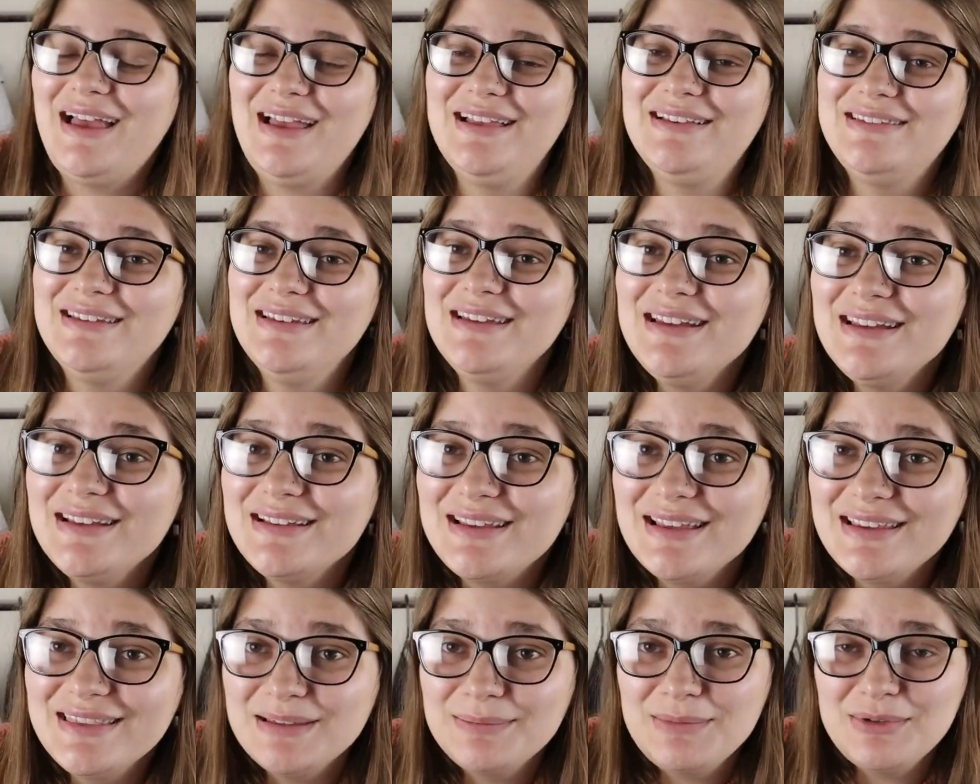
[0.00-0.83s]
I
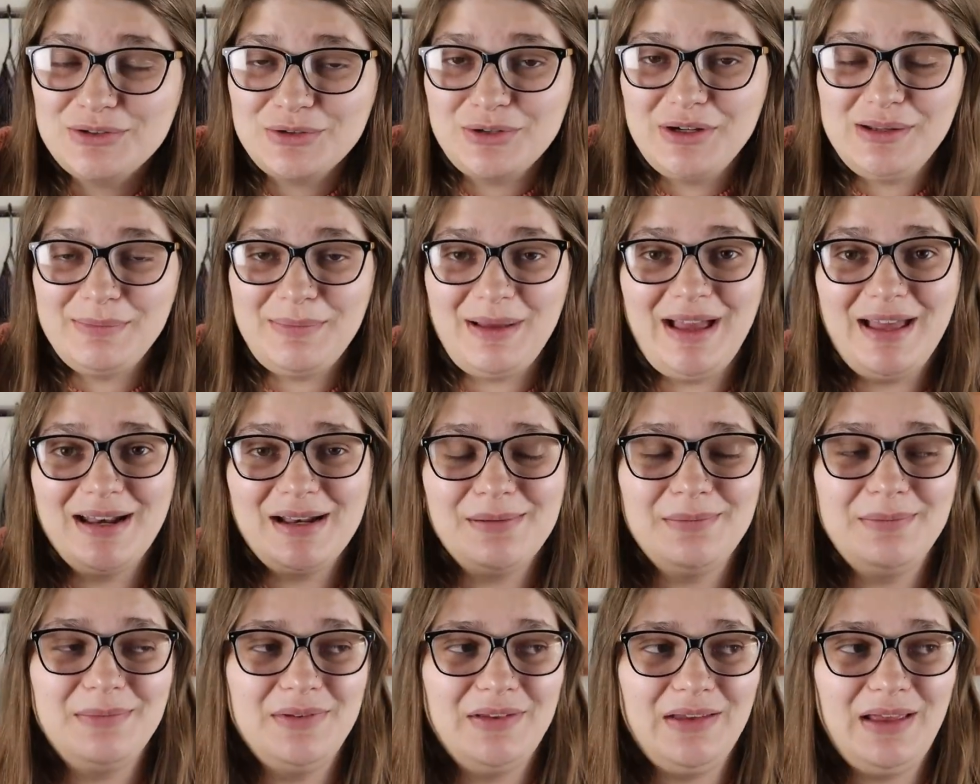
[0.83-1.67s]
didn't get the majority of my
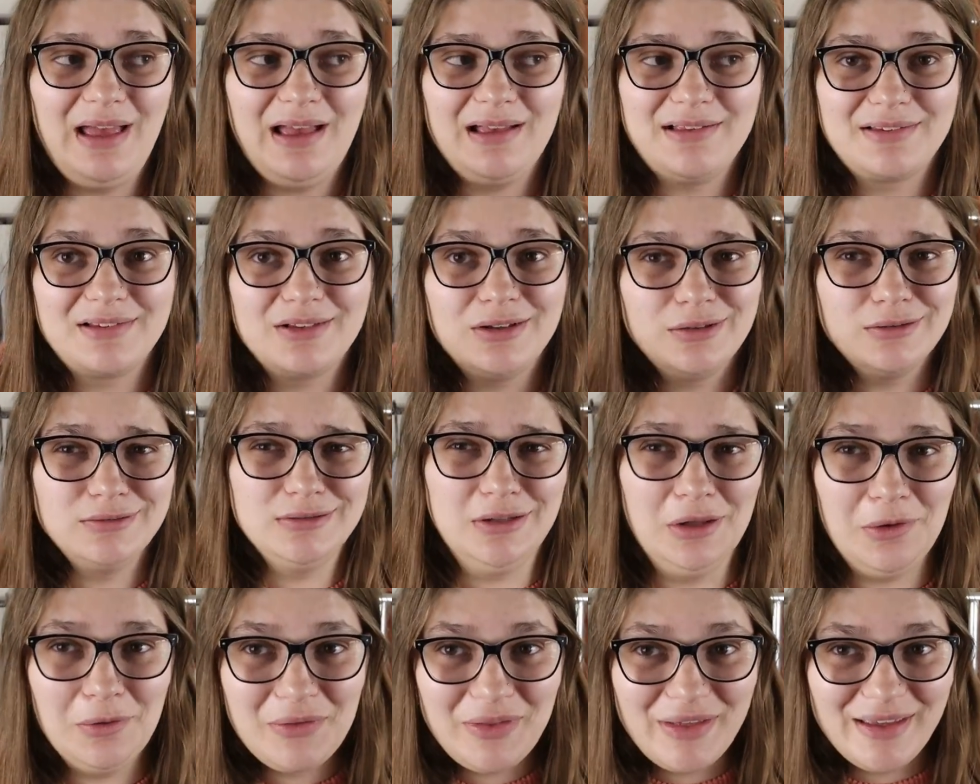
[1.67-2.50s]
items as
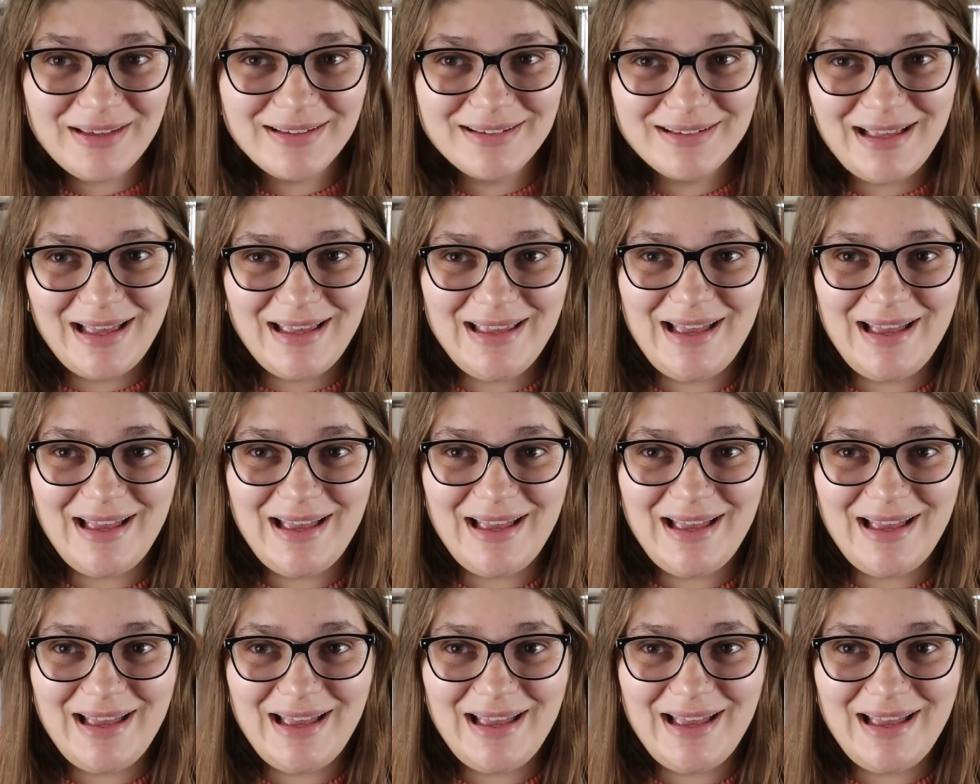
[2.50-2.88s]
clothing.